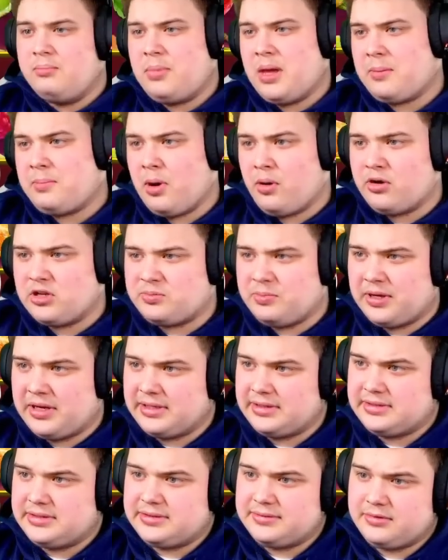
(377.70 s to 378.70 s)
bonus
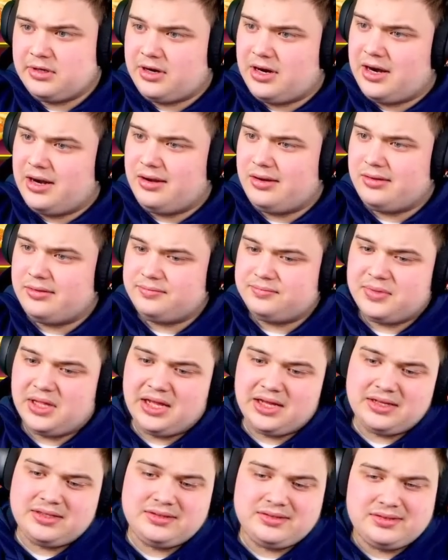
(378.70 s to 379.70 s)
buys. All right, like
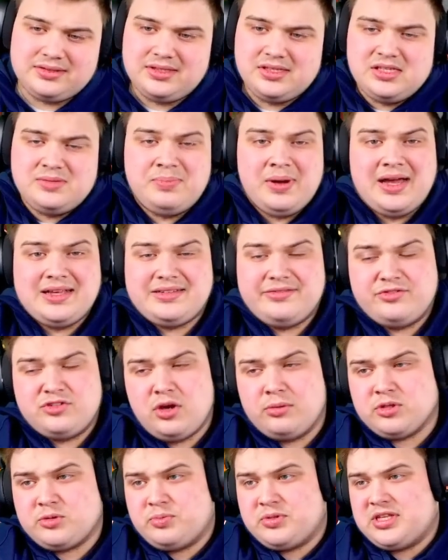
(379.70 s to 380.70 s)
these buys have so
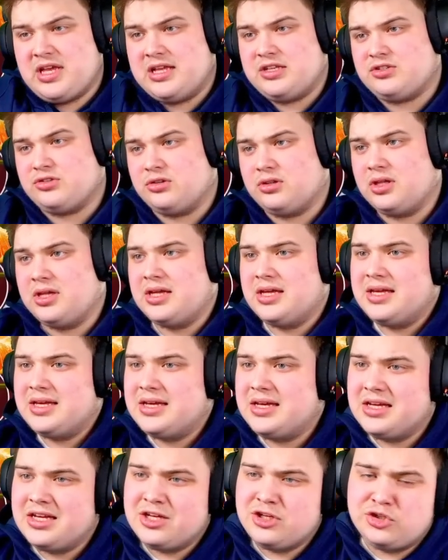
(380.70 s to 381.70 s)
much potential.
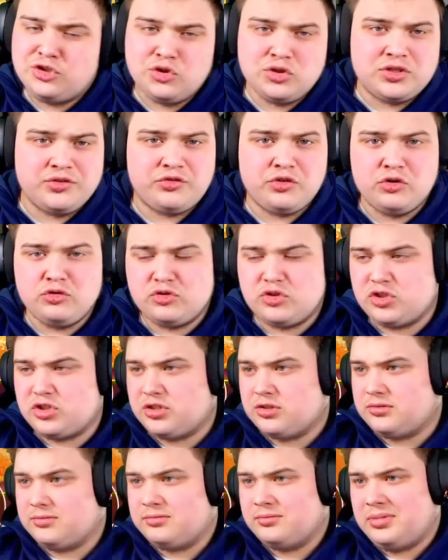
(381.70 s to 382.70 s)
Juicy fruits,
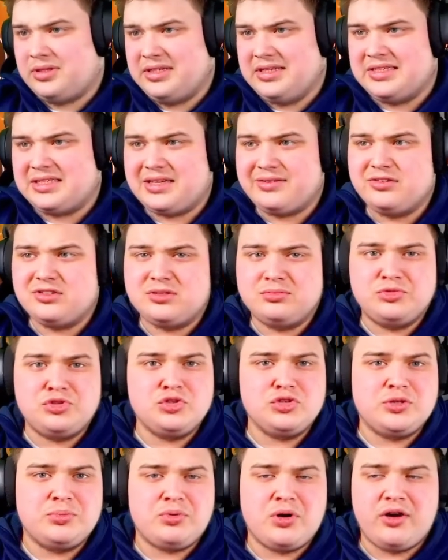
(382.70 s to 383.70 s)
please give us some
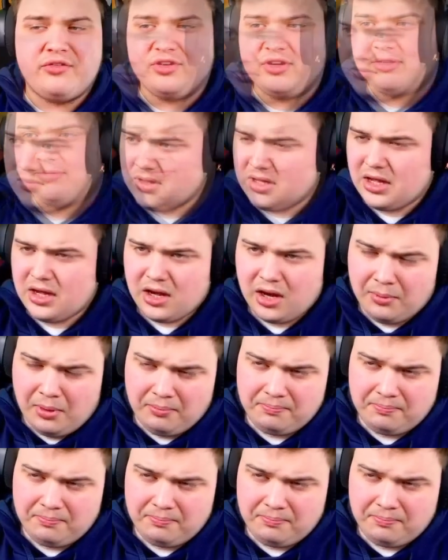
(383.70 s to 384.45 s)
juicy profit. Come on.